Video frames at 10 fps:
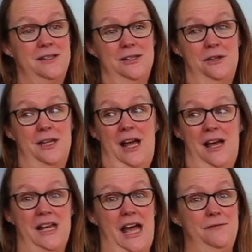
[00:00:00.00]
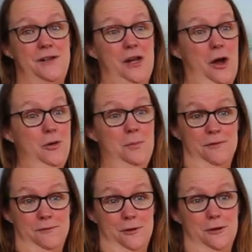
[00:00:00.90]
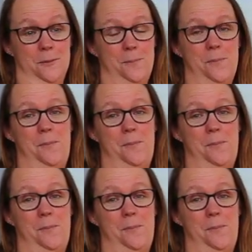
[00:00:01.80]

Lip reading: It's nothing I'd ever known before,